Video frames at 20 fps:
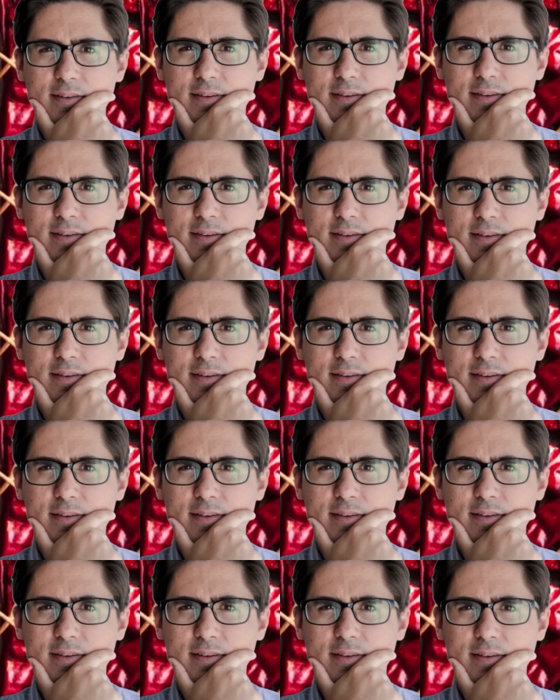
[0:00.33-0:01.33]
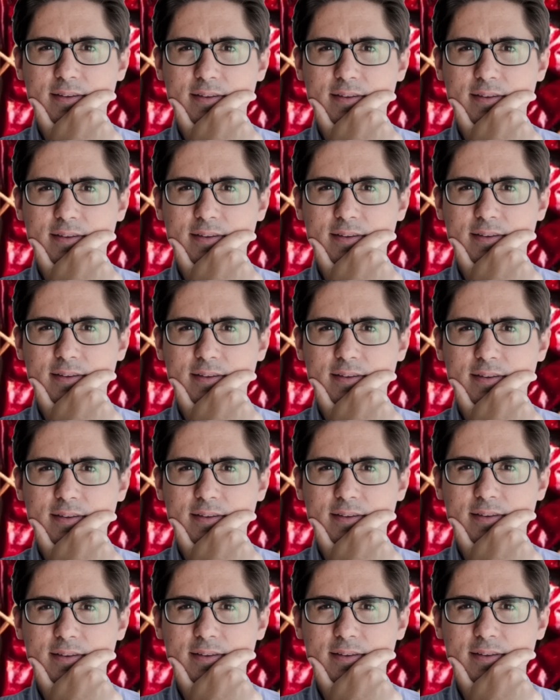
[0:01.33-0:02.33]
Inflation is coming in
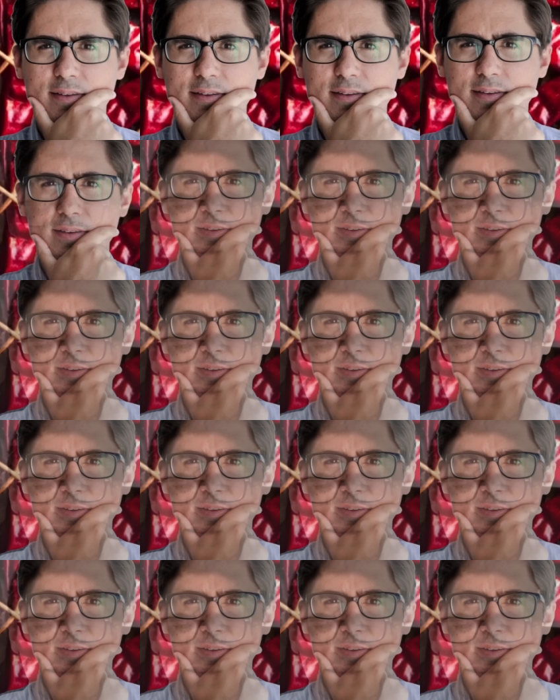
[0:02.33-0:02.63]
red hot.